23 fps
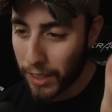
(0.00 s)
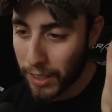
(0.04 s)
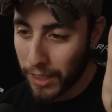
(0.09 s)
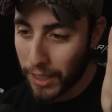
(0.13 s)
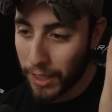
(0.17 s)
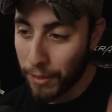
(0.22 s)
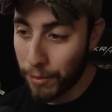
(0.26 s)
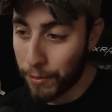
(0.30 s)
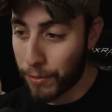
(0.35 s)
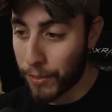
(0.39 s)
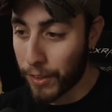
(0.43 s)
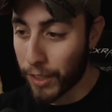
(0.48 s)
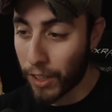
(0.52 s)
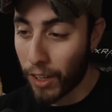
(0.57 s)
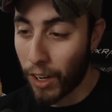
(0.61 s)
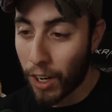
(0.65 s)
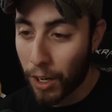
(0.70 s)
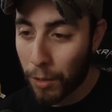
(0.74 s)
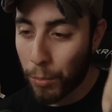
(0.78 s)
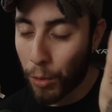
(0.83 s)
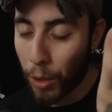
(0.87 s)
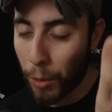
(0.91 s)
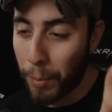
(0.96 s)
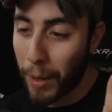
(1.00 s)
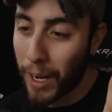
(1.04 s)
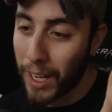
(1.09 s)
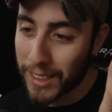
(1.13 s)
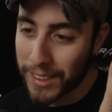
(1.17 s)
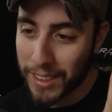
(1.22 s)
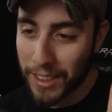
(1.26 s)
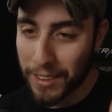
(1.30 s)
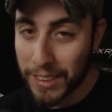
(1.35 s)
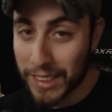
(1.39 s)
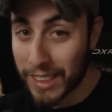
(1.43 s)
if there are more
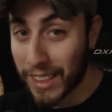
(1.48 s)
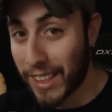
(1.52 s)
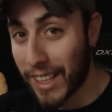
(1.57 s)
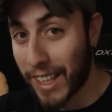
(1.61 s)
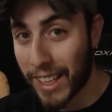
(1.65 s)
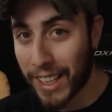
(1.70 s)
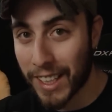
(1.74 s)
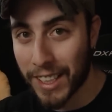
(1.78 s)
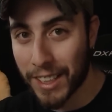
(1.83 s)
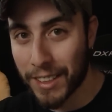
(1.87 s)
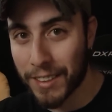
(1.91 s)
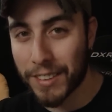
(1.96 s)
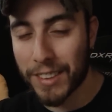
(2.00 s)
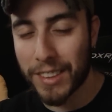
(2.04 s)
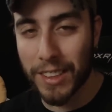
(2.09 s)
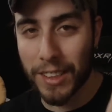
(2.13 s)
positives than negatives